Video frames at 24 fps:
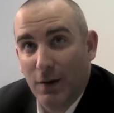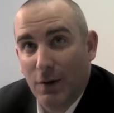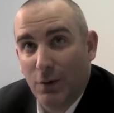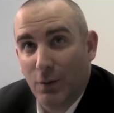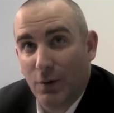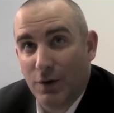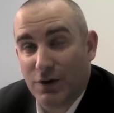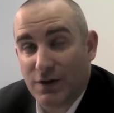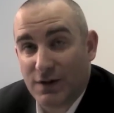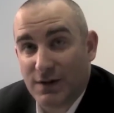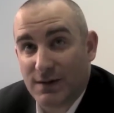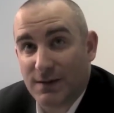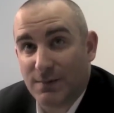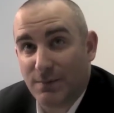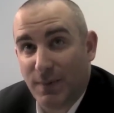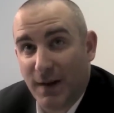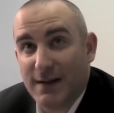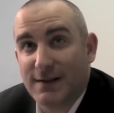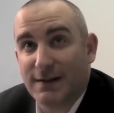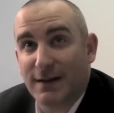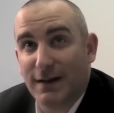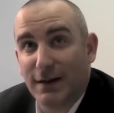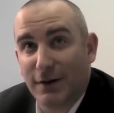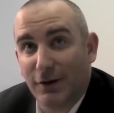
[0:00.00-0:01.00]
which is
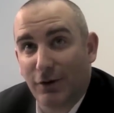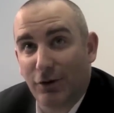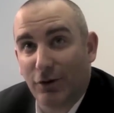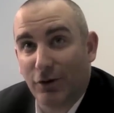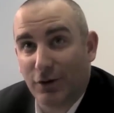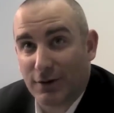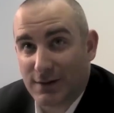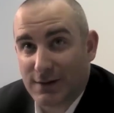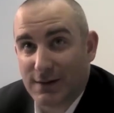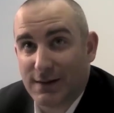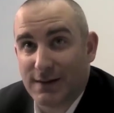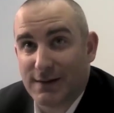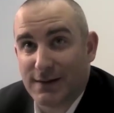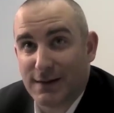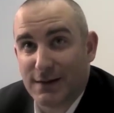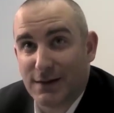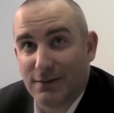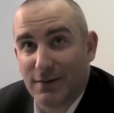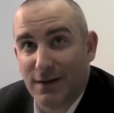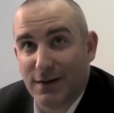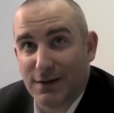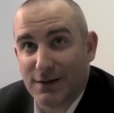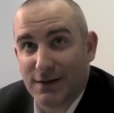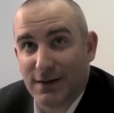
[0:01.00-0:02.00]
basically the crux of the
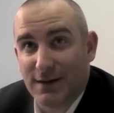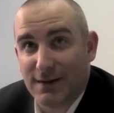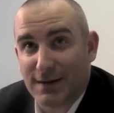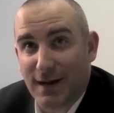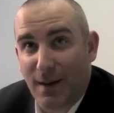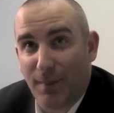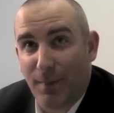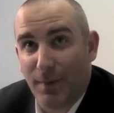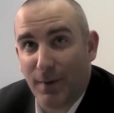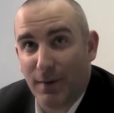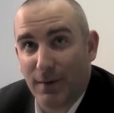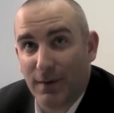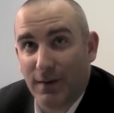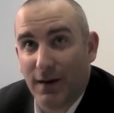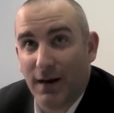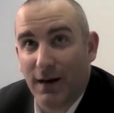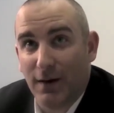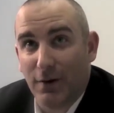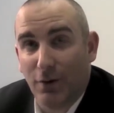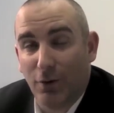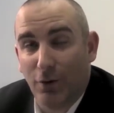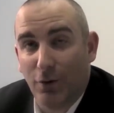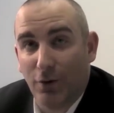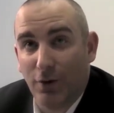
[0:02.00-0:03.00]
situation that's happened
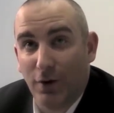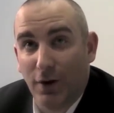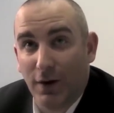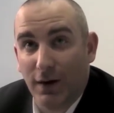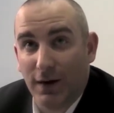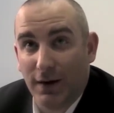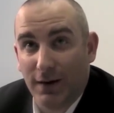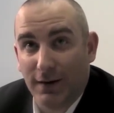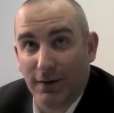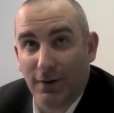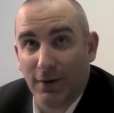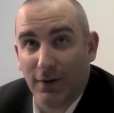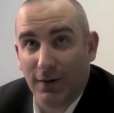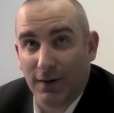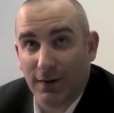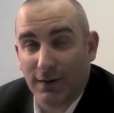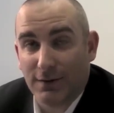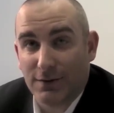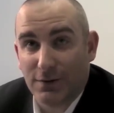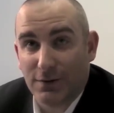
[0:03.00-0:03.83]
in 09 and, and